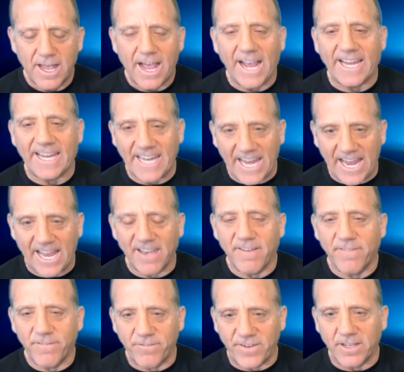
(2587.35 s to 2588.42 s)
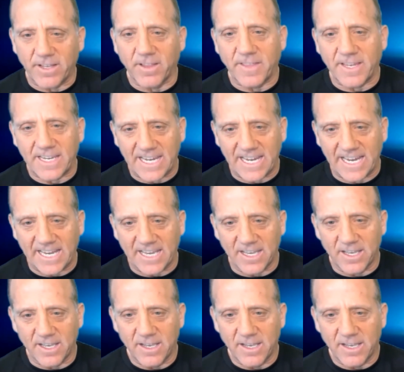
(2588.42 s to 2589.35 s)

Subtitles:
I can't feel the heat,